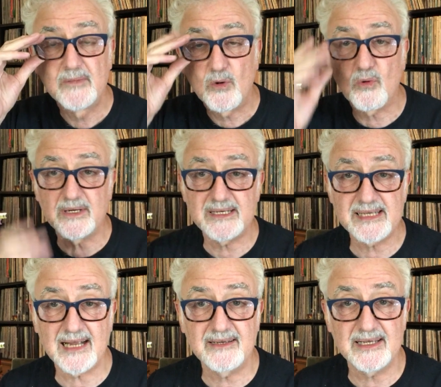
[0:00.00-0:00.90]
weren't
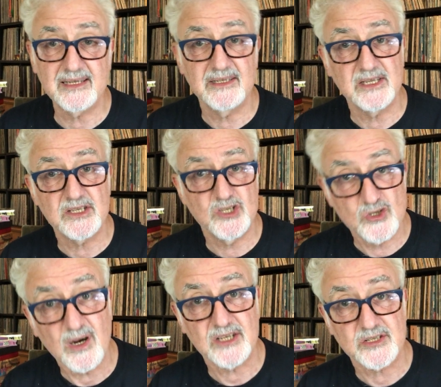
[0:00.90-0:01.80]
exactly in the
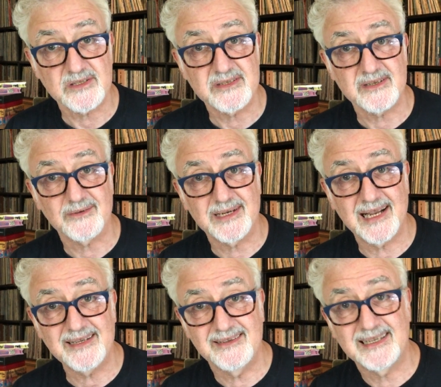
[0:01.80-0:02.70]
instructions,
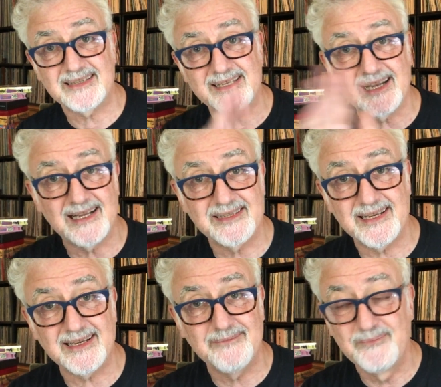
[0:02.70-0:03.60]
okay? Get the idea?